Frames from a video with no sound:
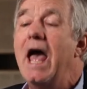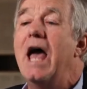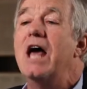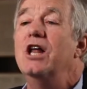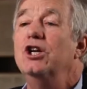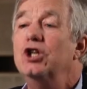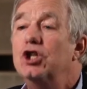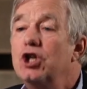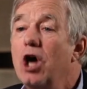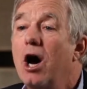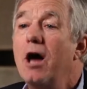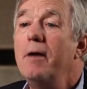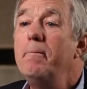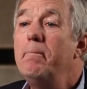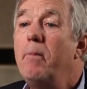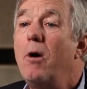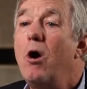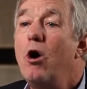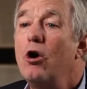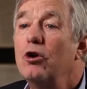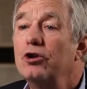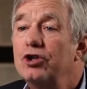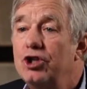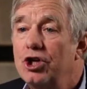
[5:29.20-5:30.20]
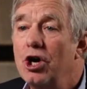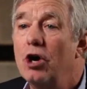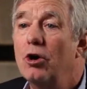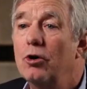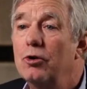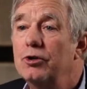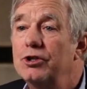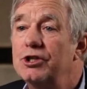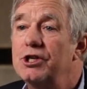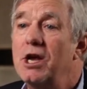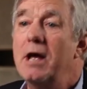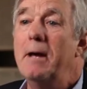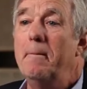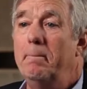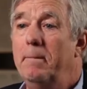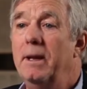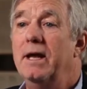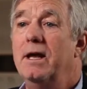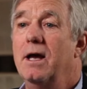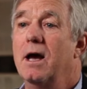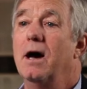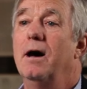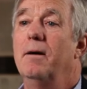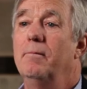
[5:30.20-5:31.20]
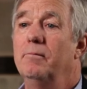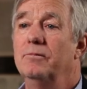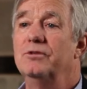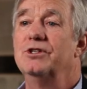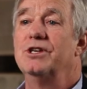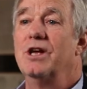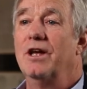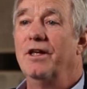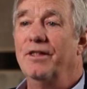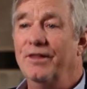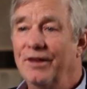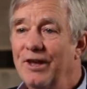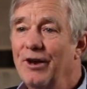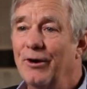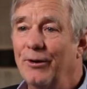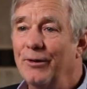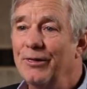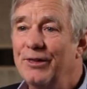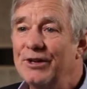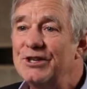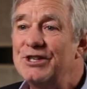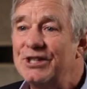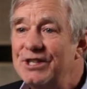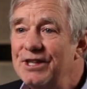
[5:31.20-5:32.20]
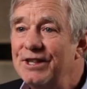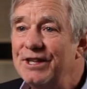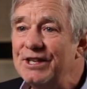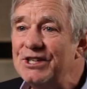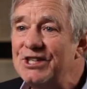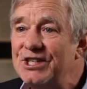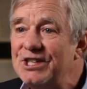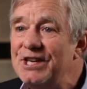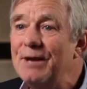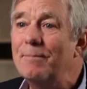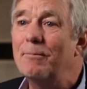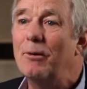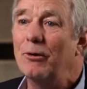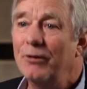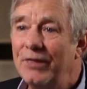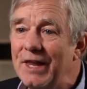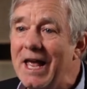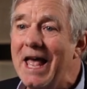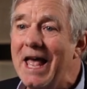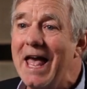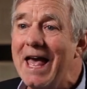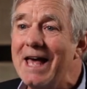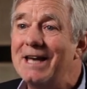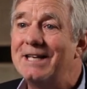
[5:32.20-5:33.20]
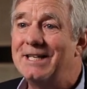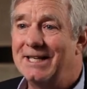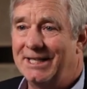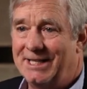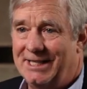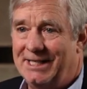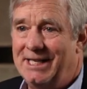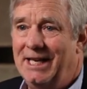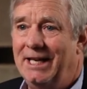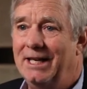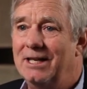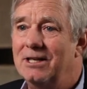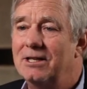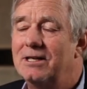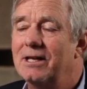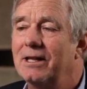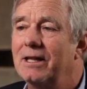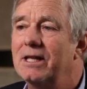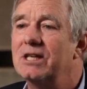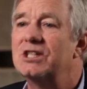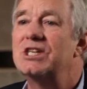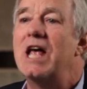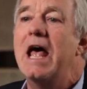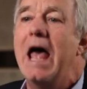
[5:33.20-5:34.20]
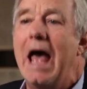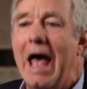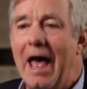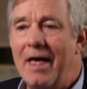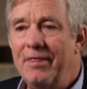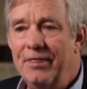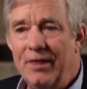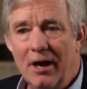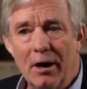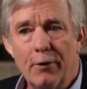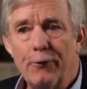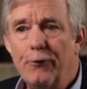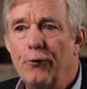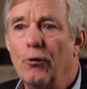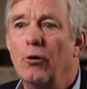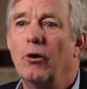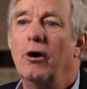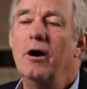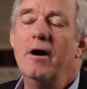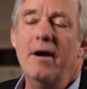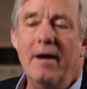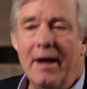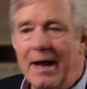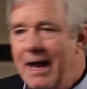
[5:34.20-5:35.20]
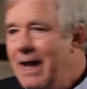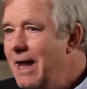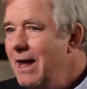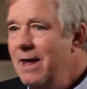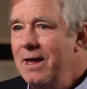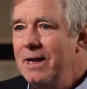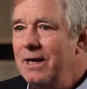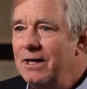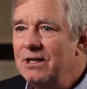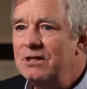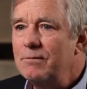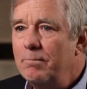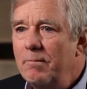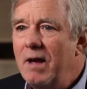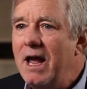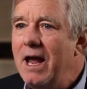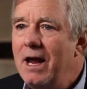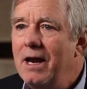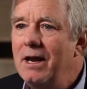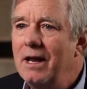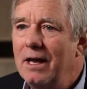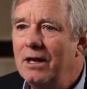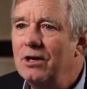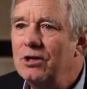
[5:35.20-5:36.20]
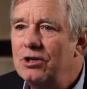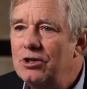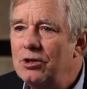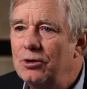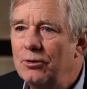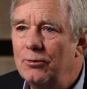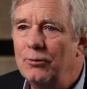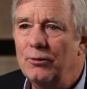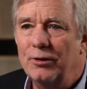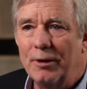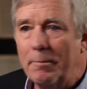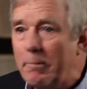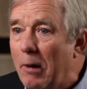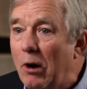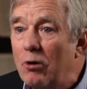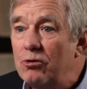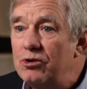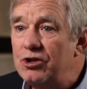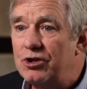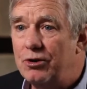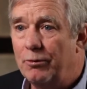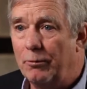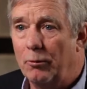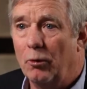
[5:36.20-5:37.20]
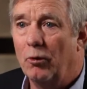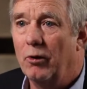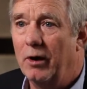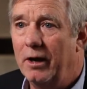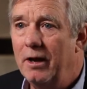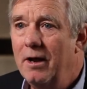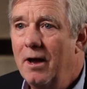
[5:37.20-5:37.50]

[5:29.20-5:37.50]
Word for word: And John Paul Jones becomes, you know, the, the symbol, the antecedent to this. And therefore, he is made into the poster boy